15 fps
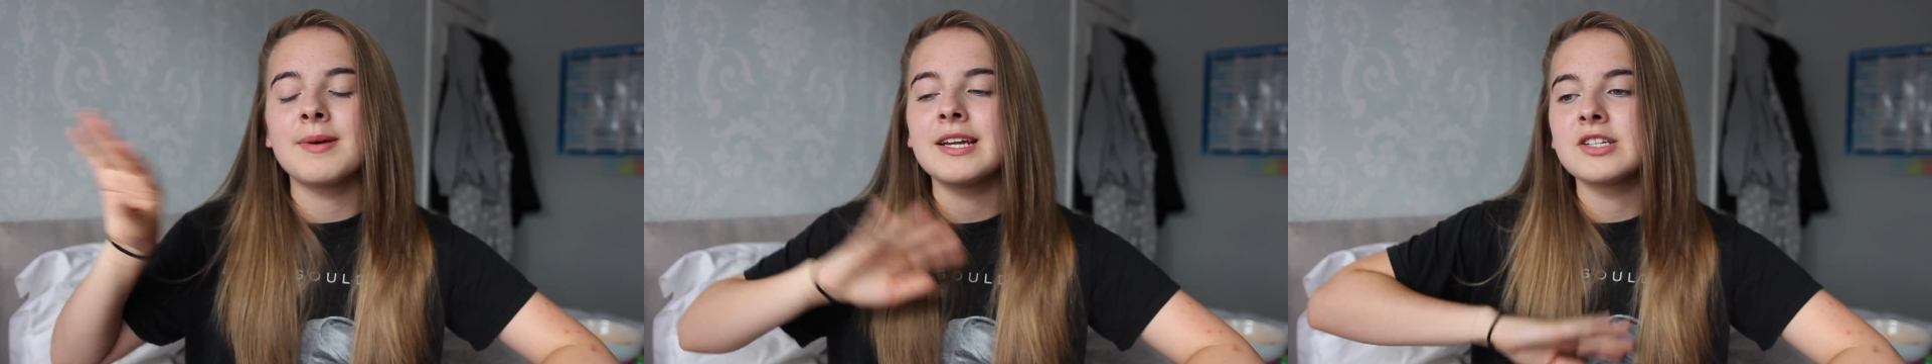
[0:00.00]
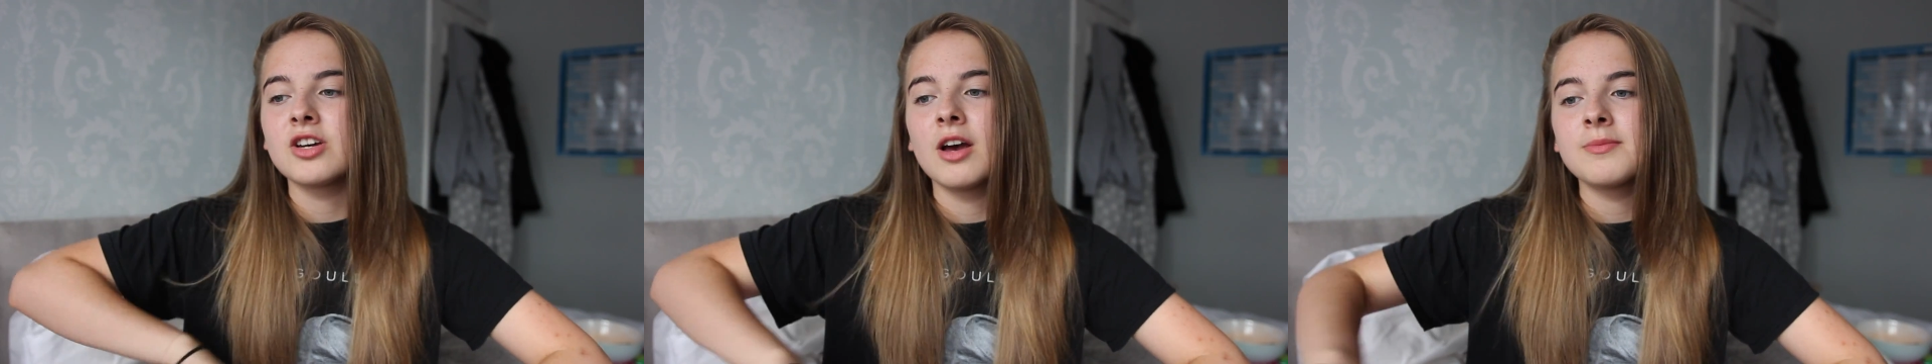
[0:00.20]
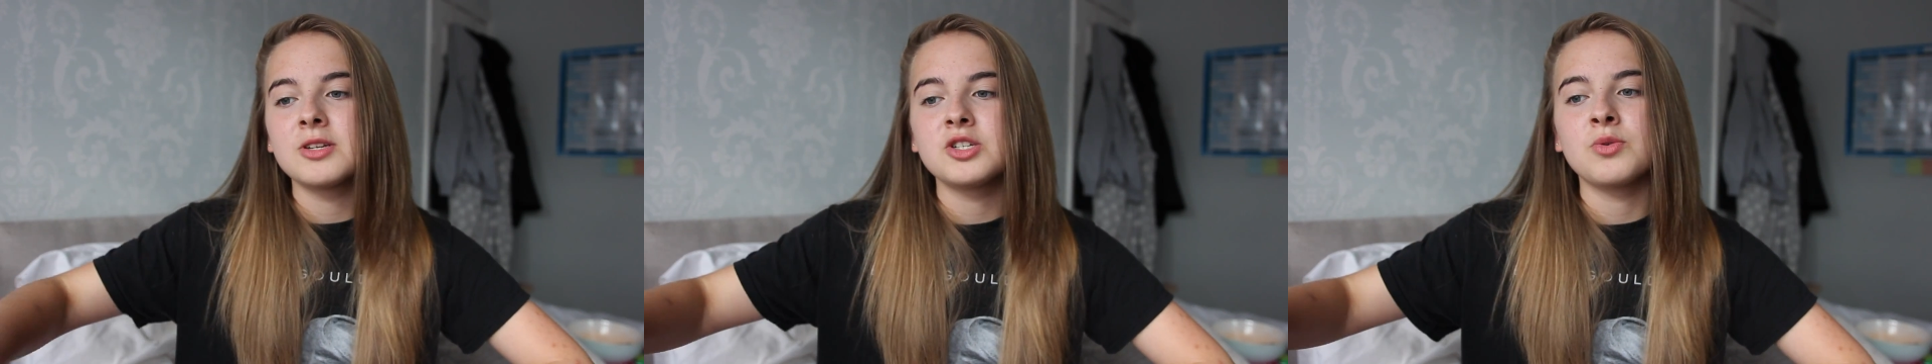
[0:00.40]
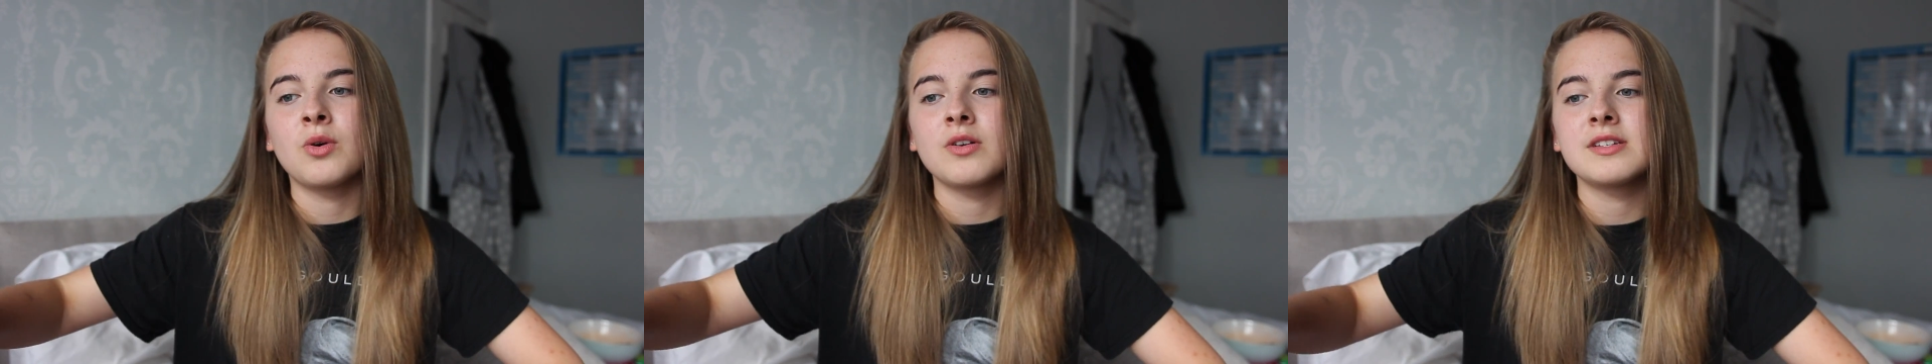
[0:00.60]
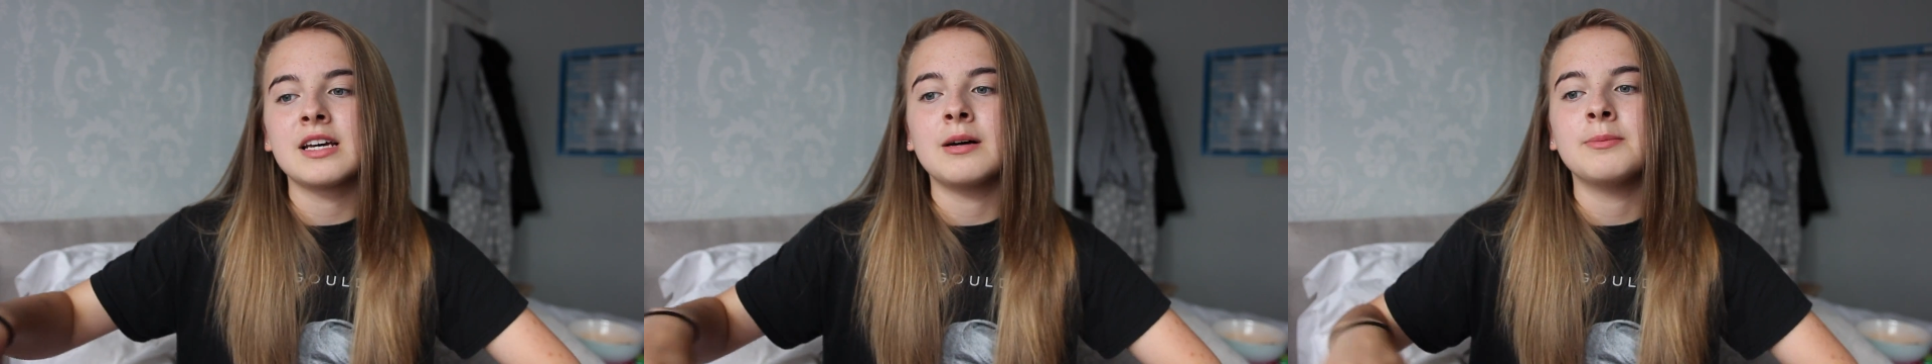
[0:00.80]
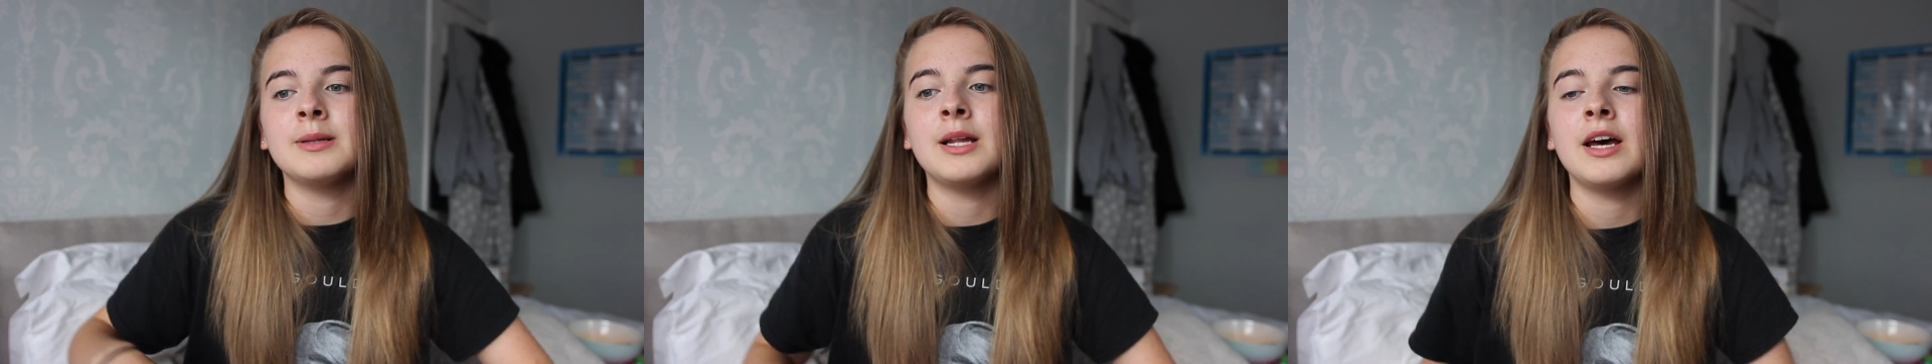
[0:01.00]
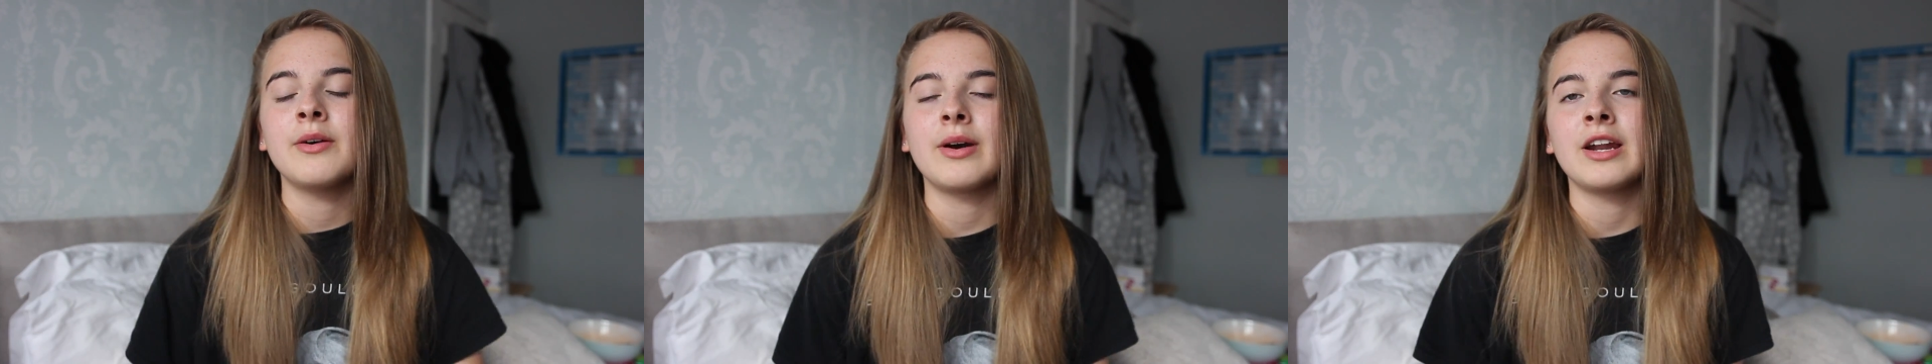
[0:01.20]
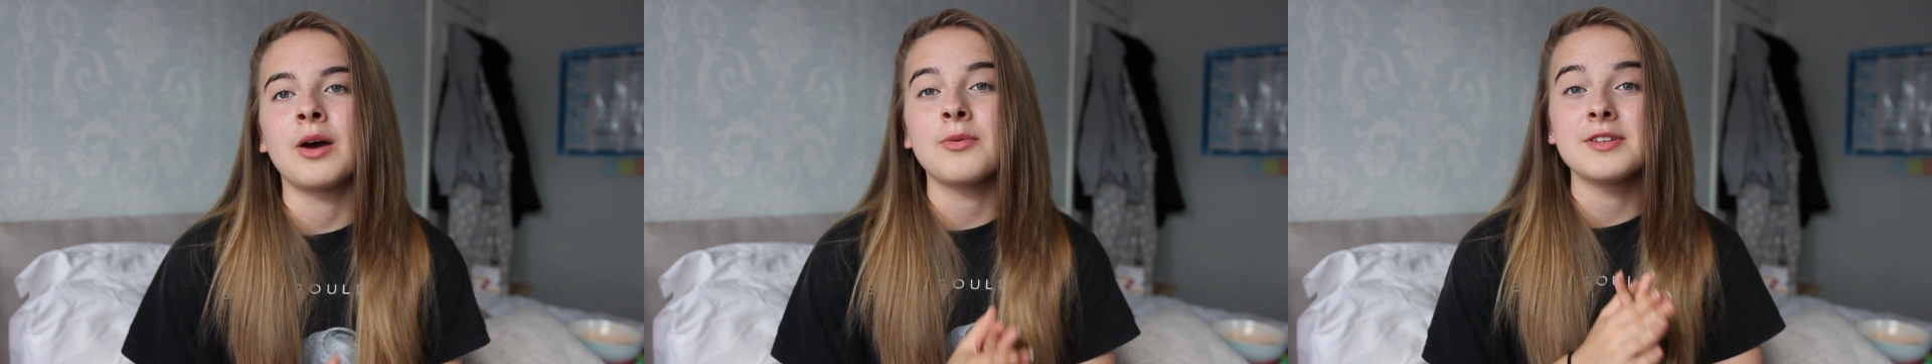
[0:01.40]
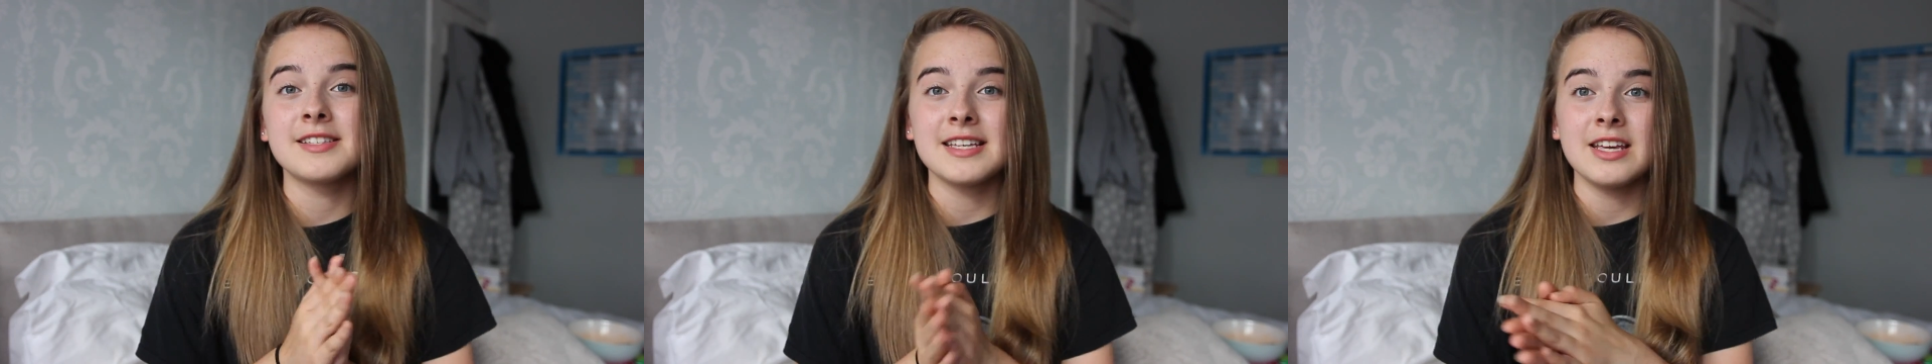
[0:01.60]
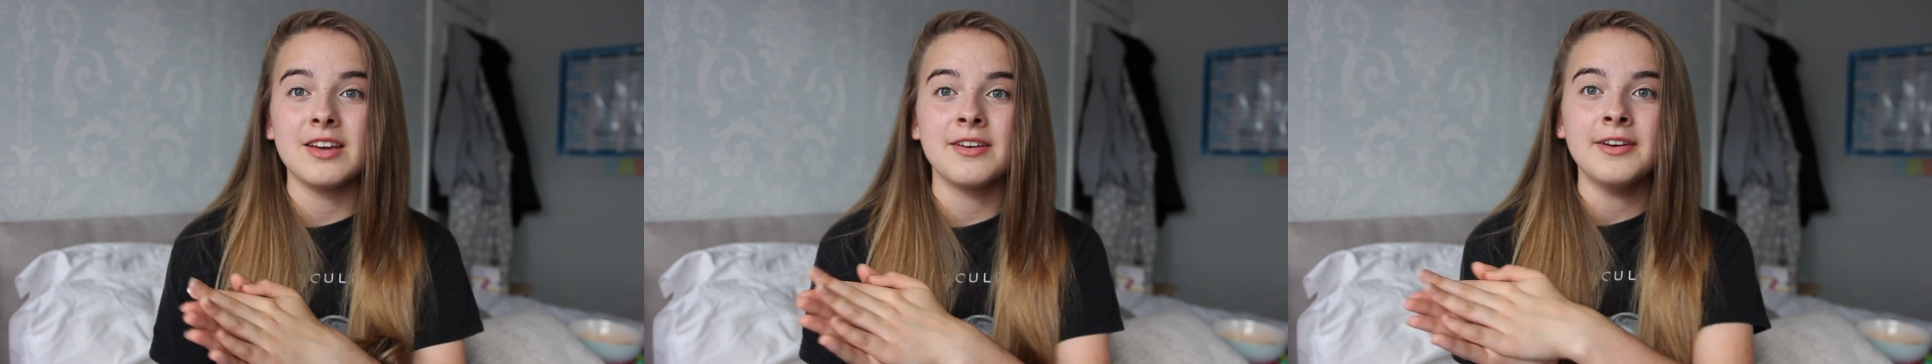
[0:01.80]
many times as you want down below, and I will
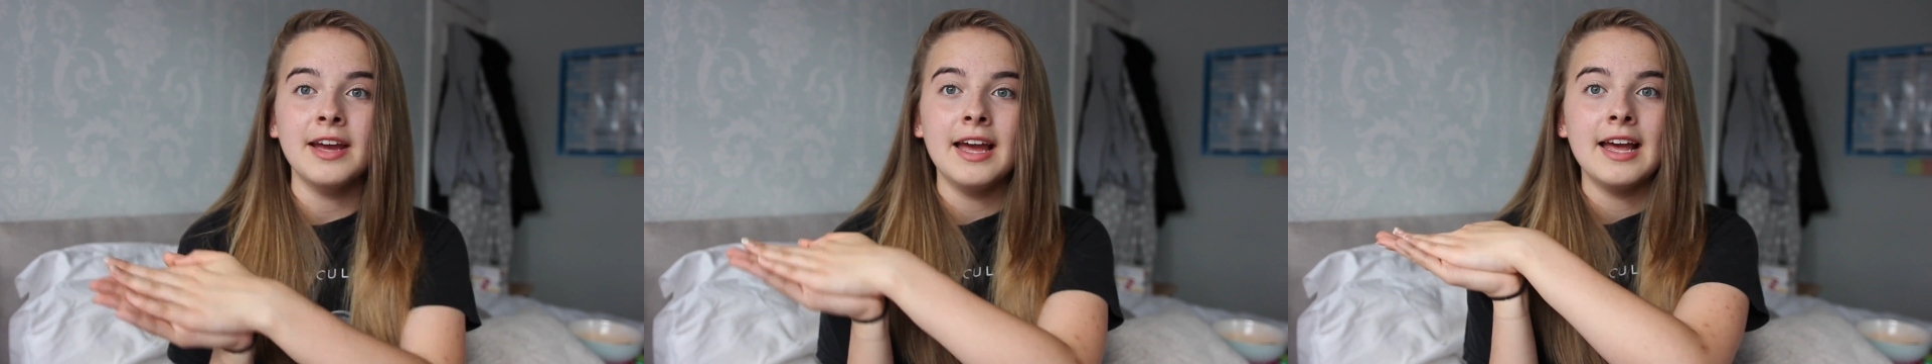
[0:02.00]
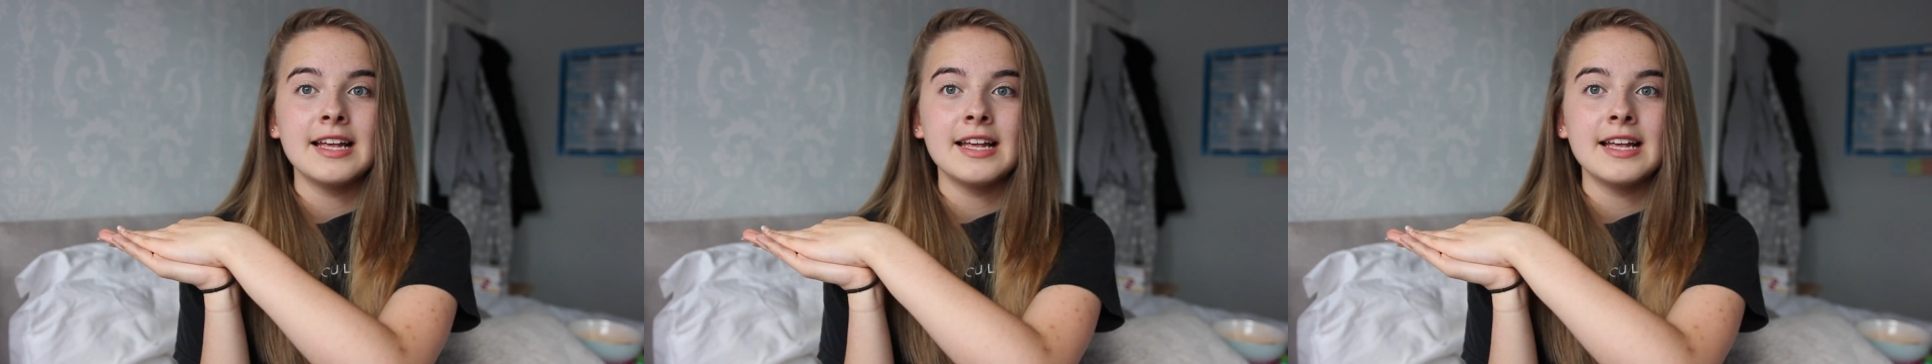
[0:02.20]
see you